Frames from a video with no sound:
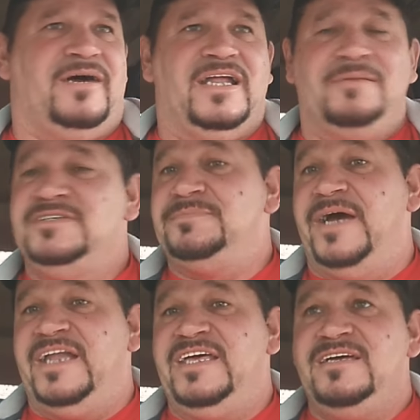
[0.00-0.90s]
My name is
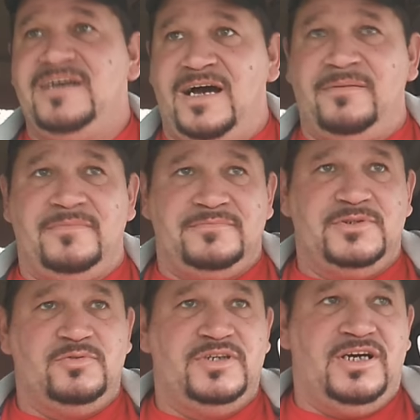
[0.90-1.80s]
Benny. I'm
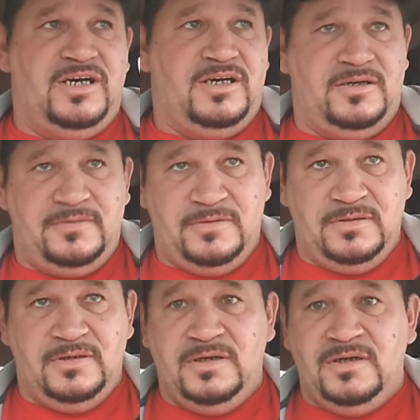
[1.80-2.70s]
doing, a. Uh,
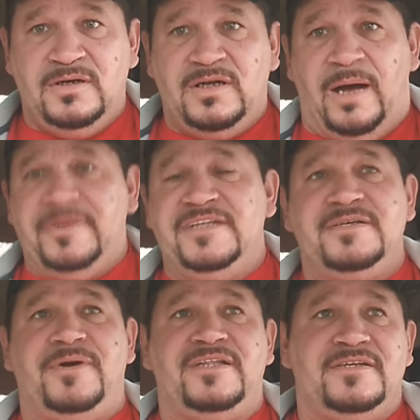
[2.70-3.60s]
I'm an
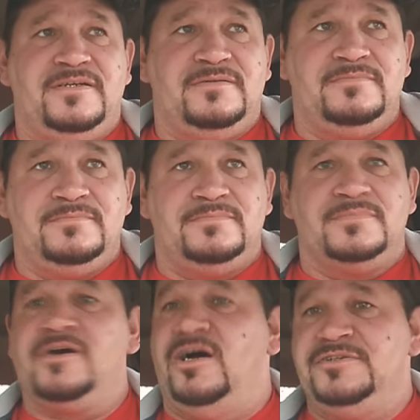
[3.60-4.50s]
independent
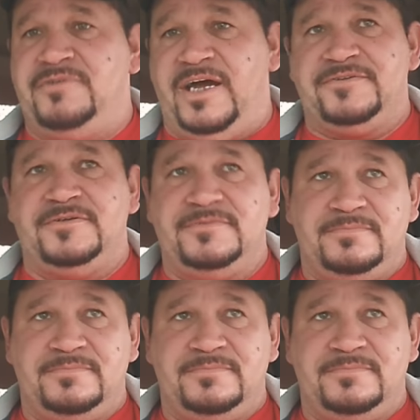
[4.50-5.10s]
contractor.